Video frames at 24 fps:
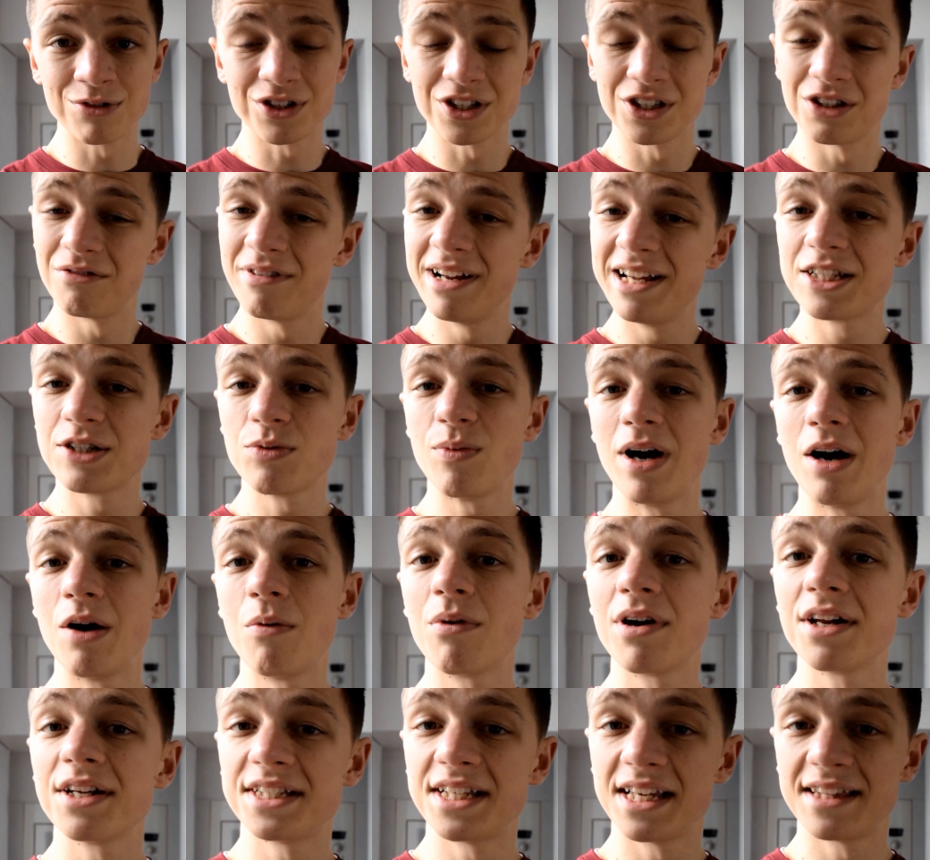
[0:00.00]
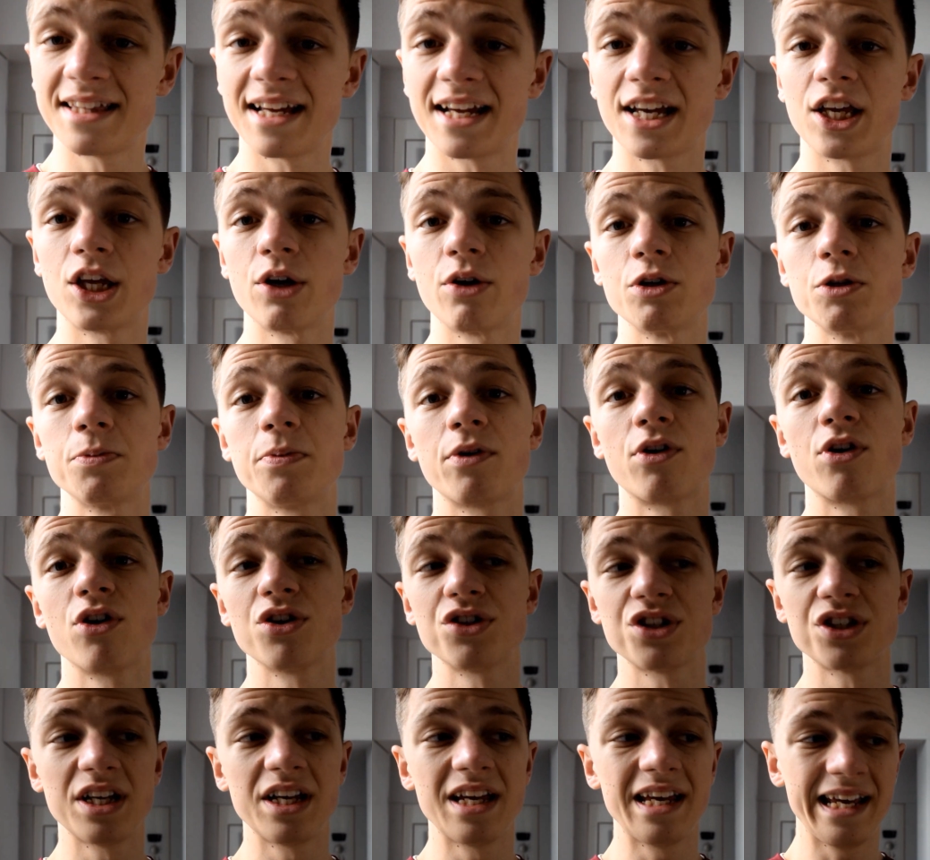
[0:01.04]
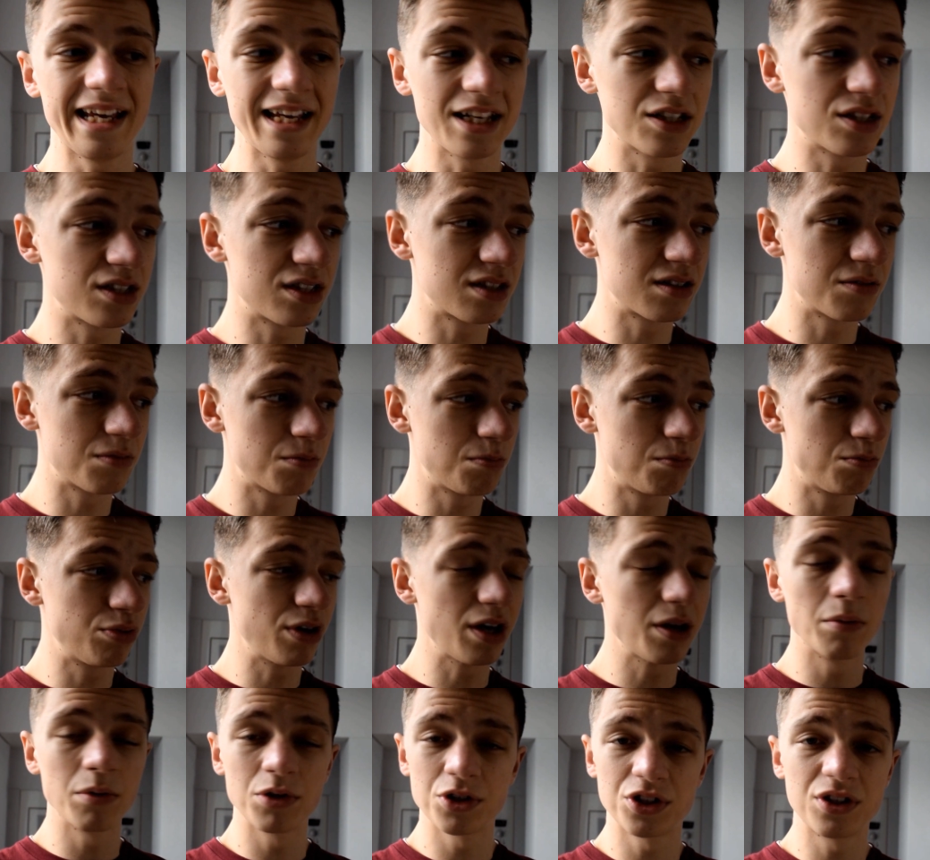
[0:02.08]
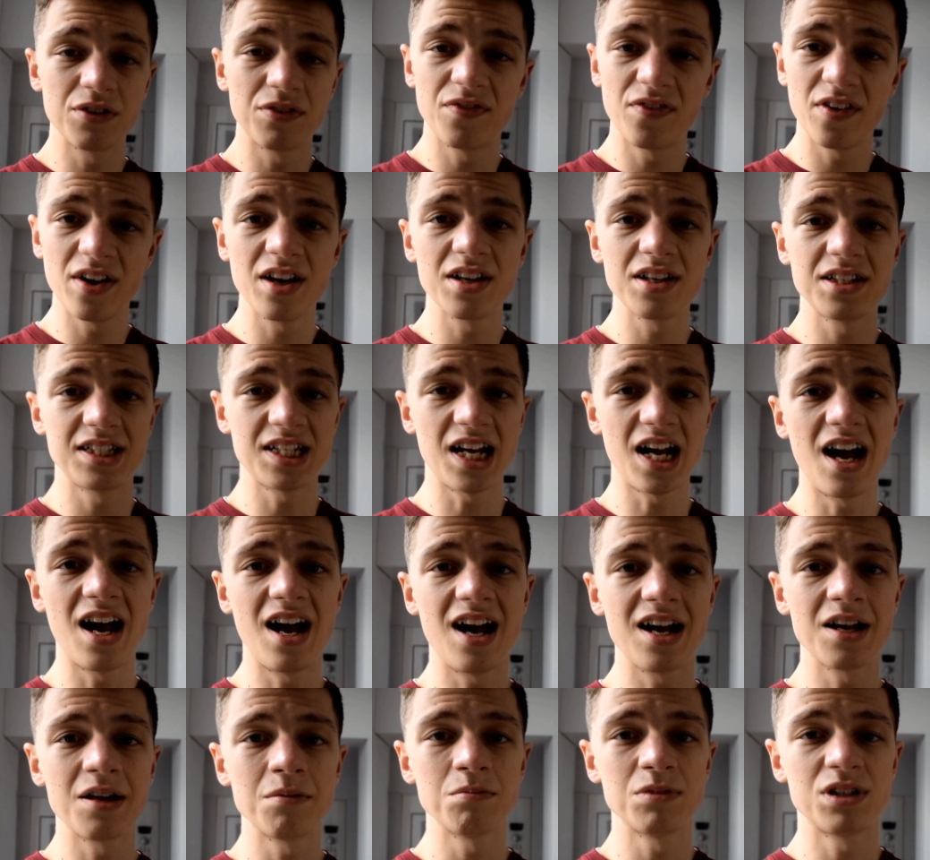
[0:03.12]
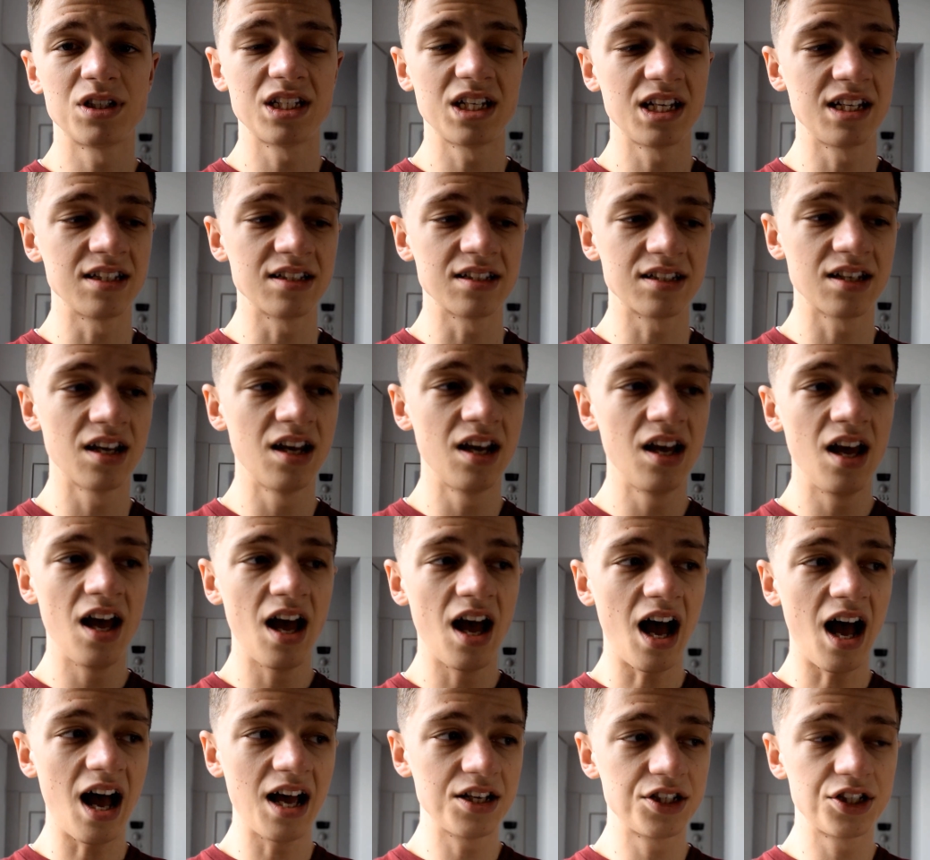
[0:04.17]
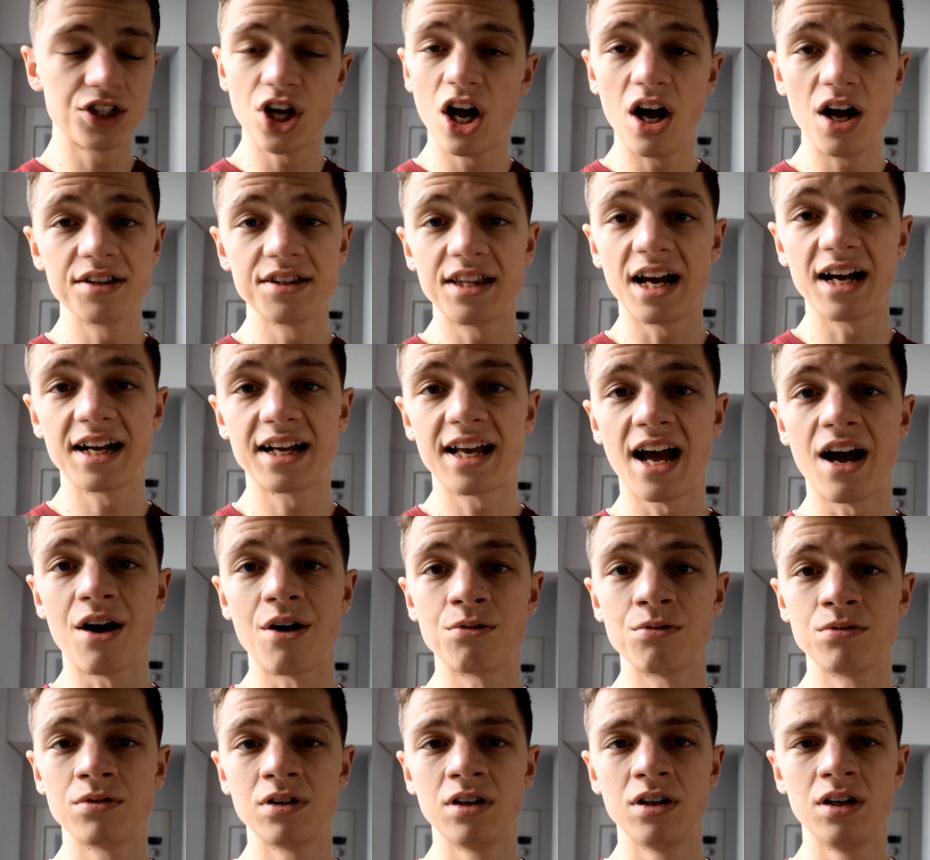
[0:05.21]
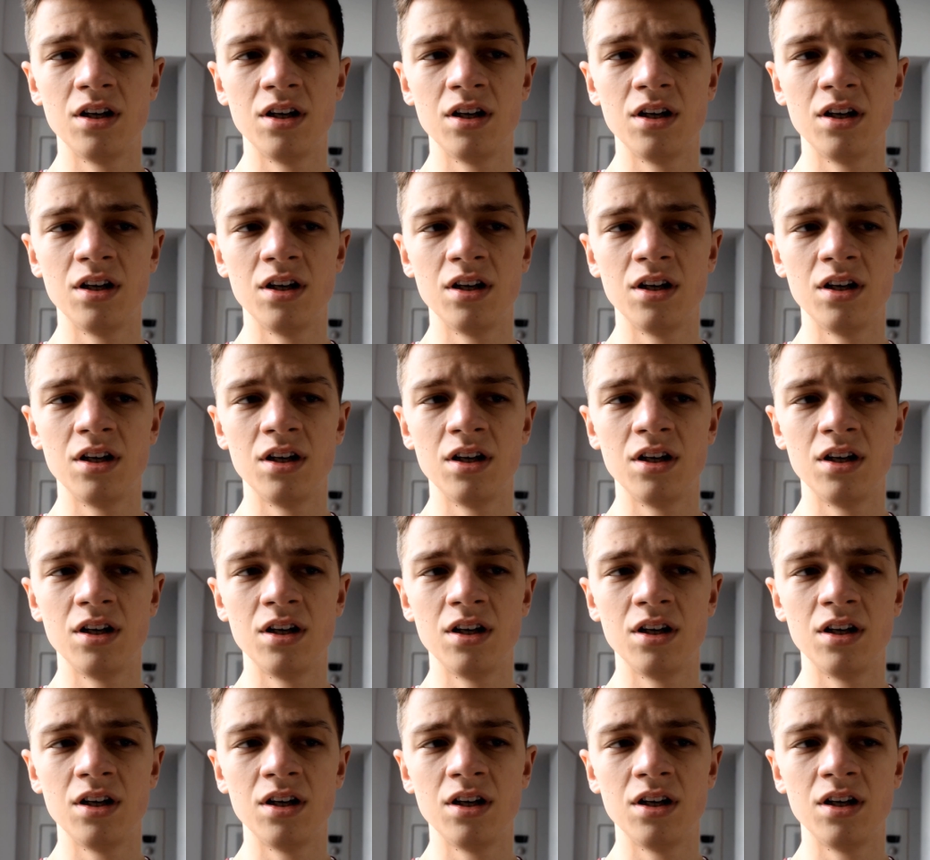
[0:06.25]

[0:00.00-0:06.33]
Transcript: And the reason why I want to say thank you is because it is pretty much the first time since I started that account